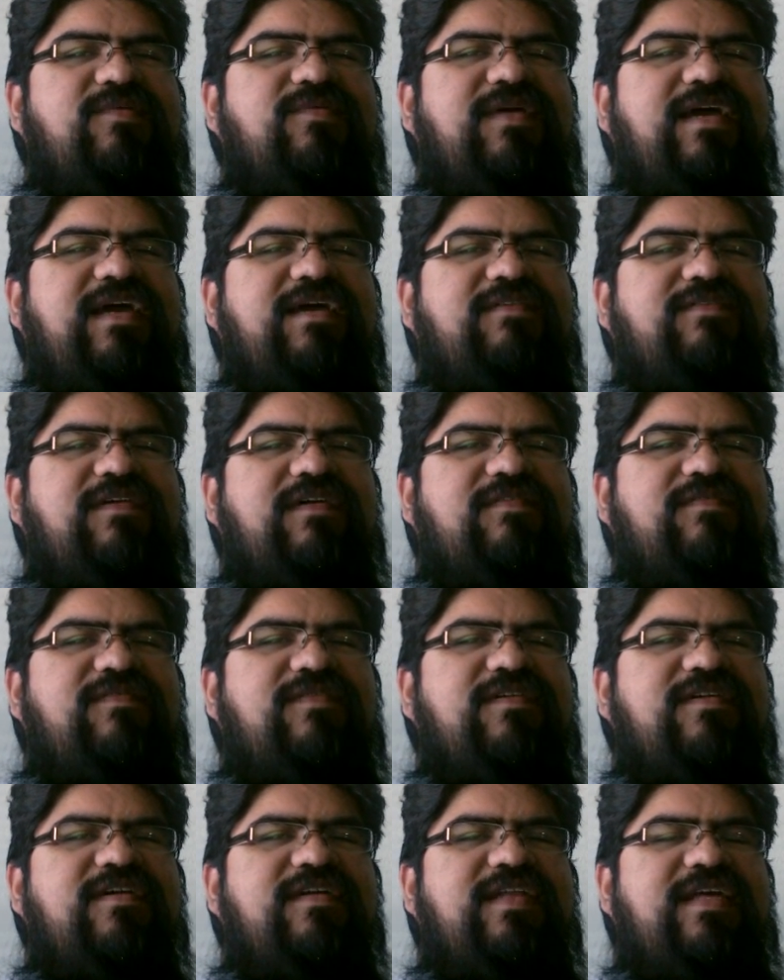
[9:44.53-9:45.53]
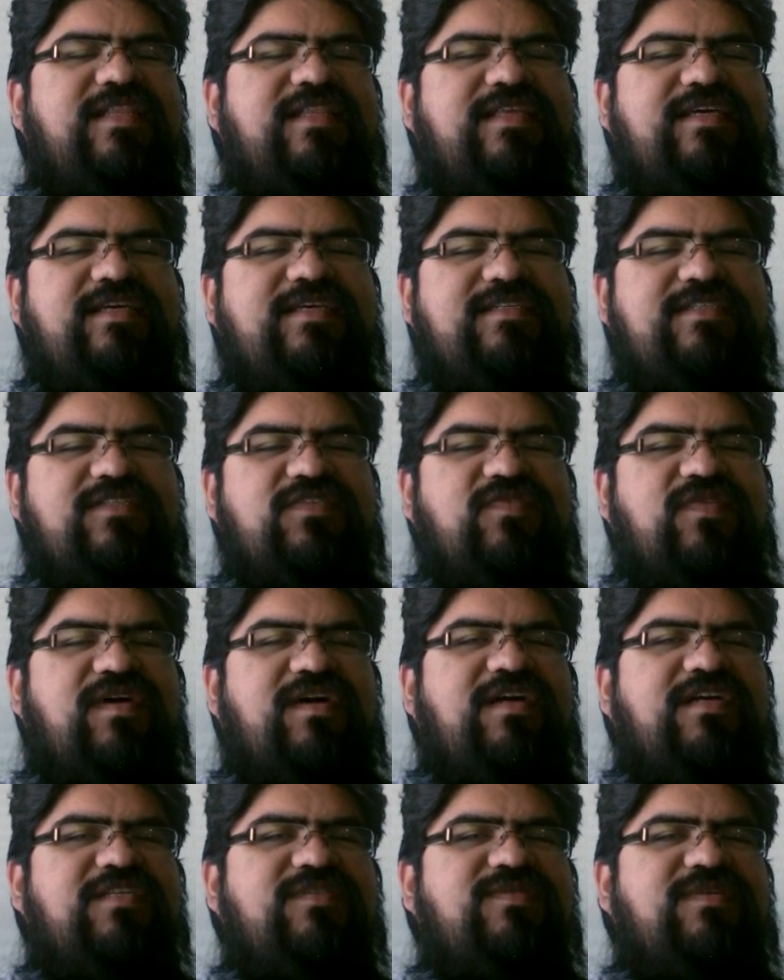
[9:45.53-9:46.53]
way of looking at things as
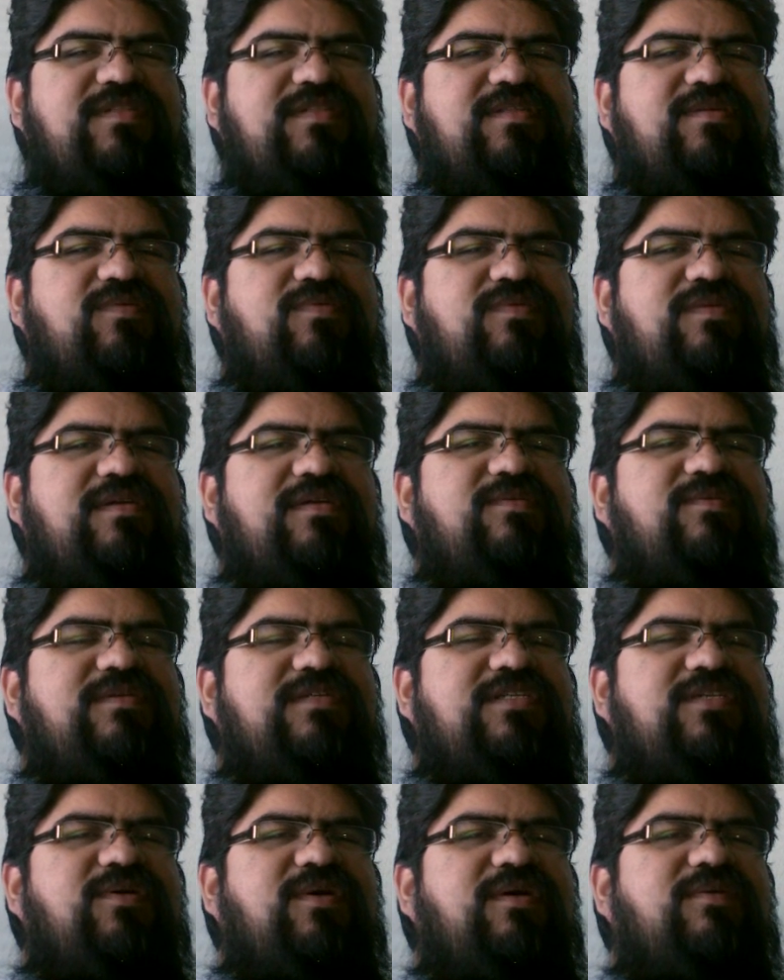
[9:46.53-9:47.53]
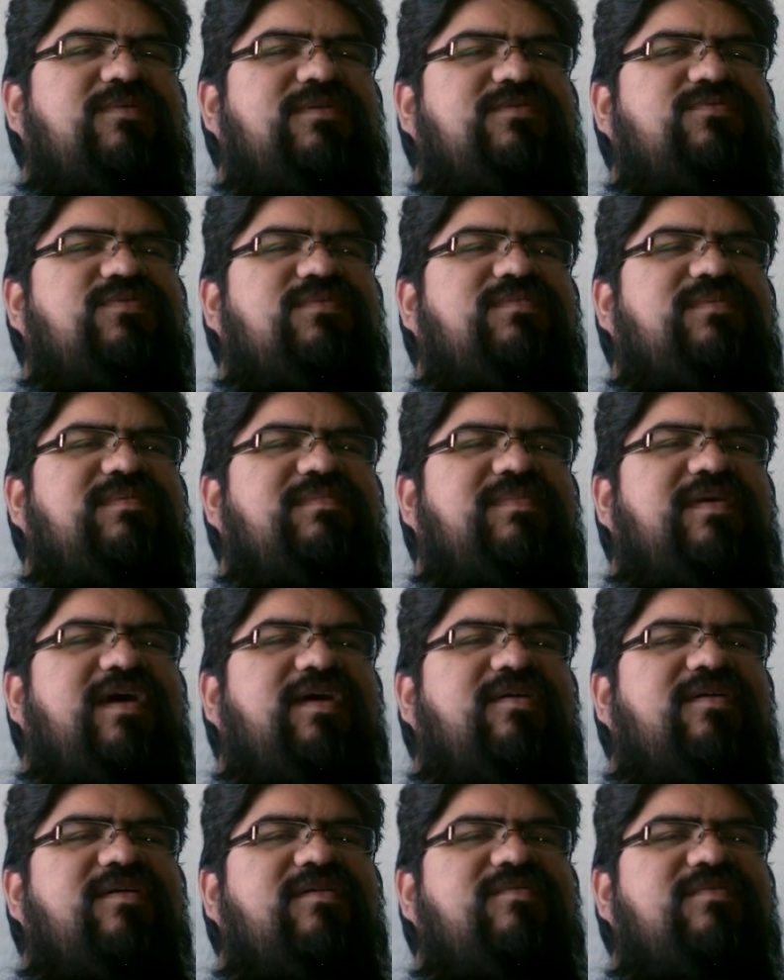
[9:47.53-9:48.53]
far as which would be
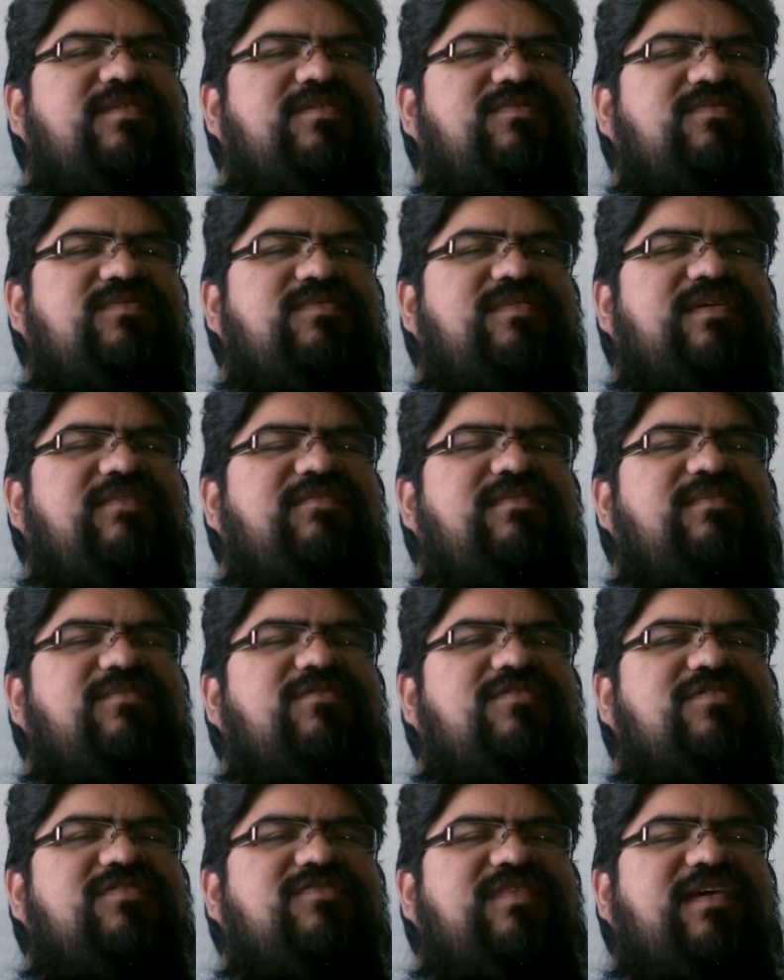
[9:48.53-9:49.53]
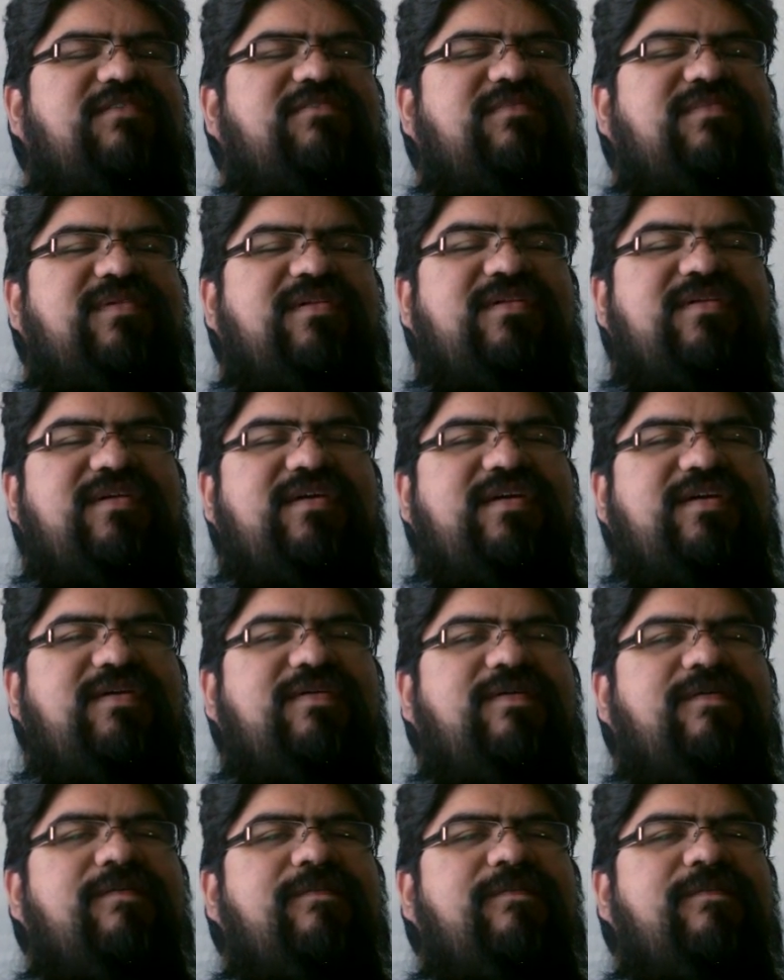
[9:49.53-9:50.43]
better, which would give you more survivability.